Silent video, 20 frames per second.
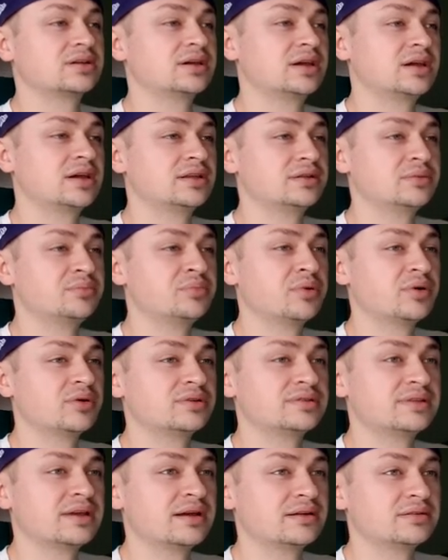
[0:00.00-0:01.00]
and it
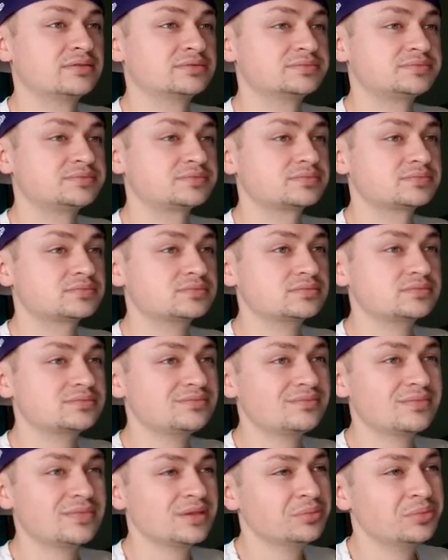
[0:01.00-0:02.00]
burned down.
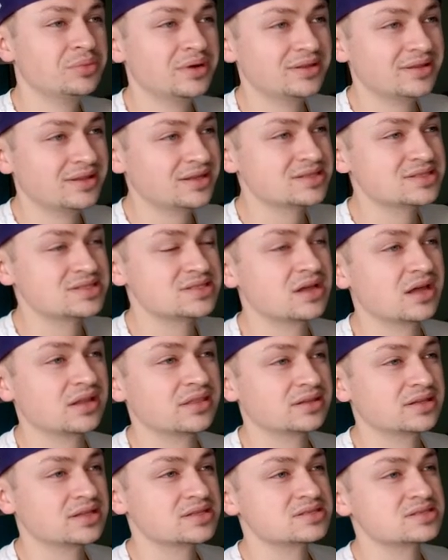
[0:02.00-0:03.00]
But that's
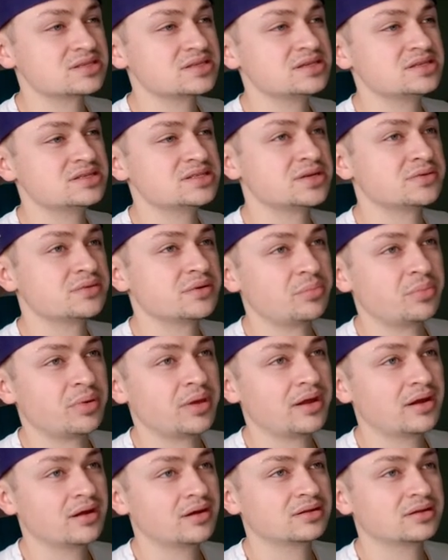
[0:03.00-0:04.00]
nothing. That's an easy
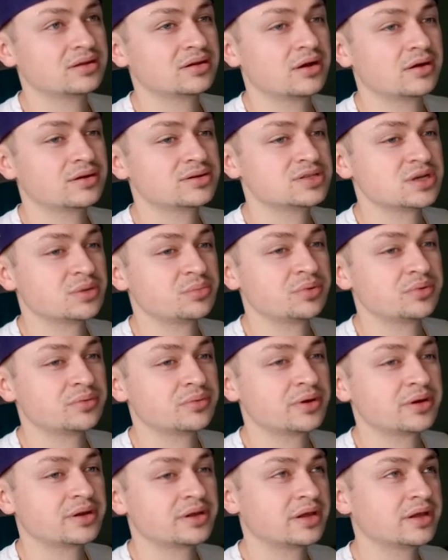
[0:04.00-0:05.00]
repair, and the car's up and
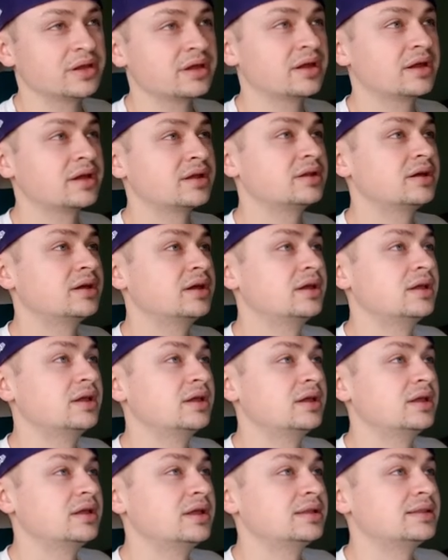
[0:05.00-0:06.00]
running again.
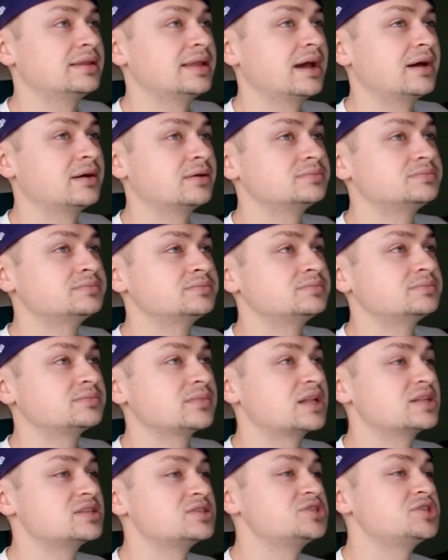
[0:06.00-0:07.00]
Now,
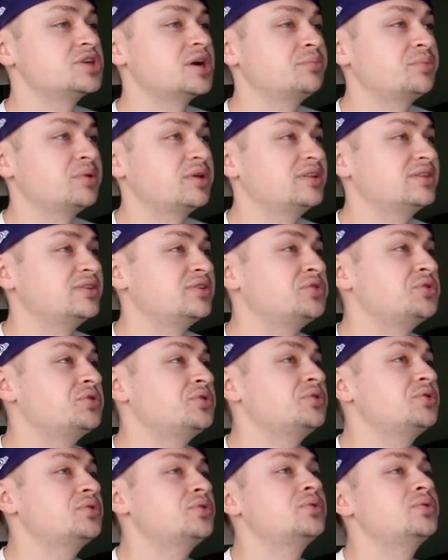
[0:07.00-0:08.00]
let's jump
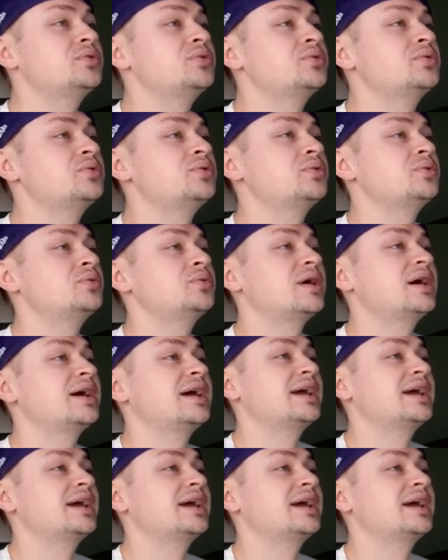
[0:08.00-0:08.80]
into